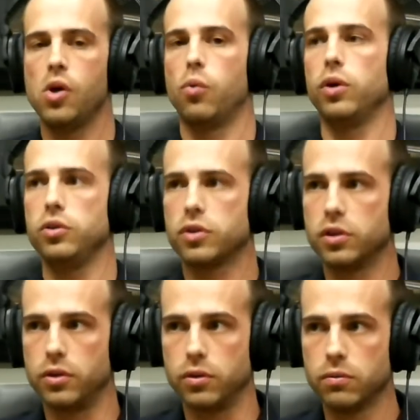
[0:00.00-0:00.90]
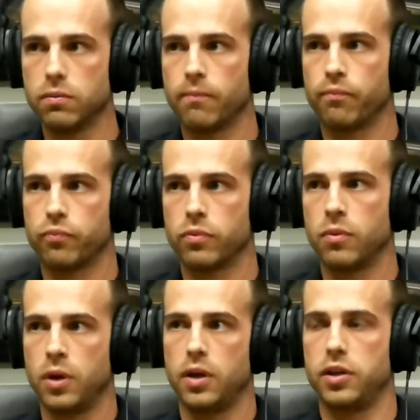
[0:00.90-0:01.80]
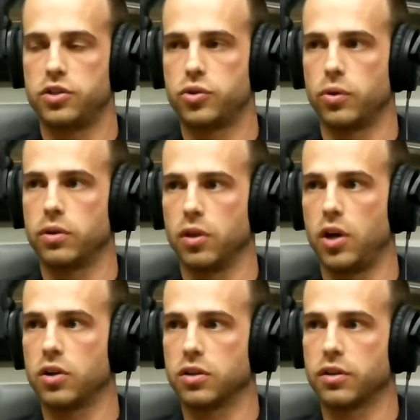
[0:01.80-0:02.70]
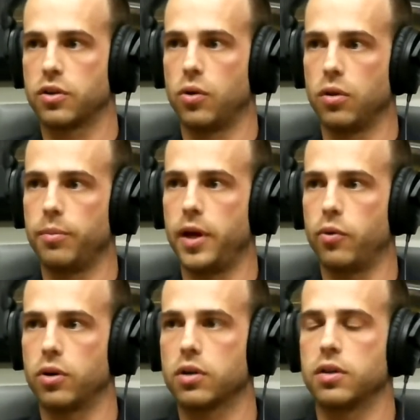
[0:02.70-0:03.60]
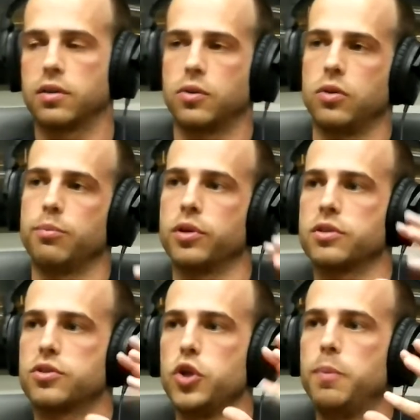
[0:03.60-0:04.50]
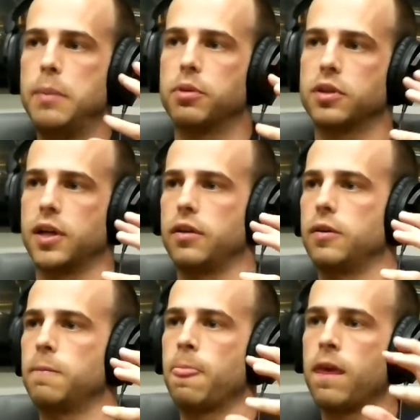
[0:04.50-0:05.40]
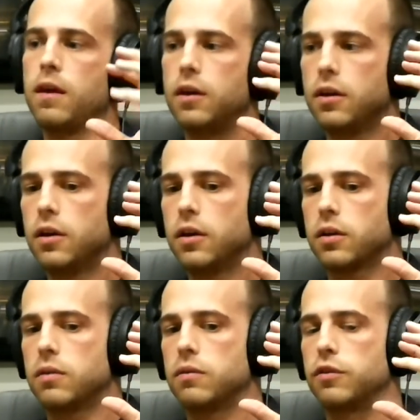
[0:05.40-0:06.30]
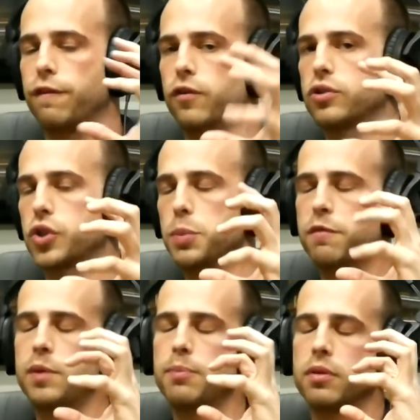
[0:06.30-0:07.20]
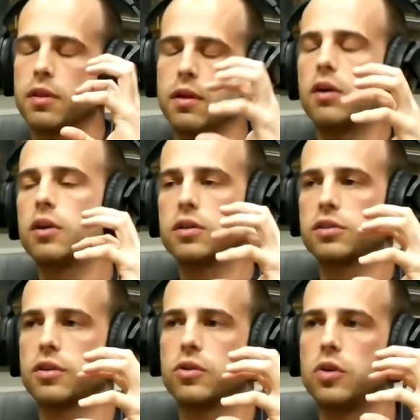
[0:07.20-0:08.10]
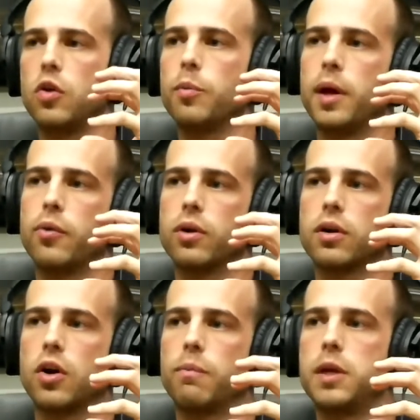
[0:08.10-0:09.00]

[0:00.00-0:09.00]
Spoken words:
What you can do is log onto the Golem network, and the Golem brings two people together. The first group of people that log on to the Golem network are